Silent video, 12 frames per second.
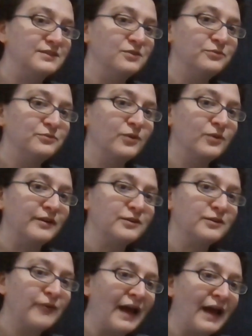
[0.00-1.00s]
So for our
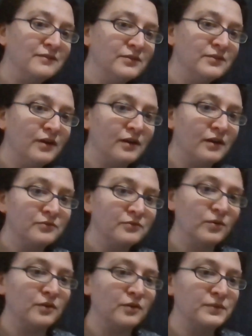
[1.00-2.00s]
craft,
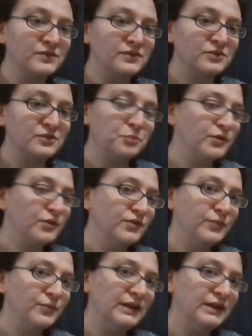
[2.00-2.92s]
for our winter sports,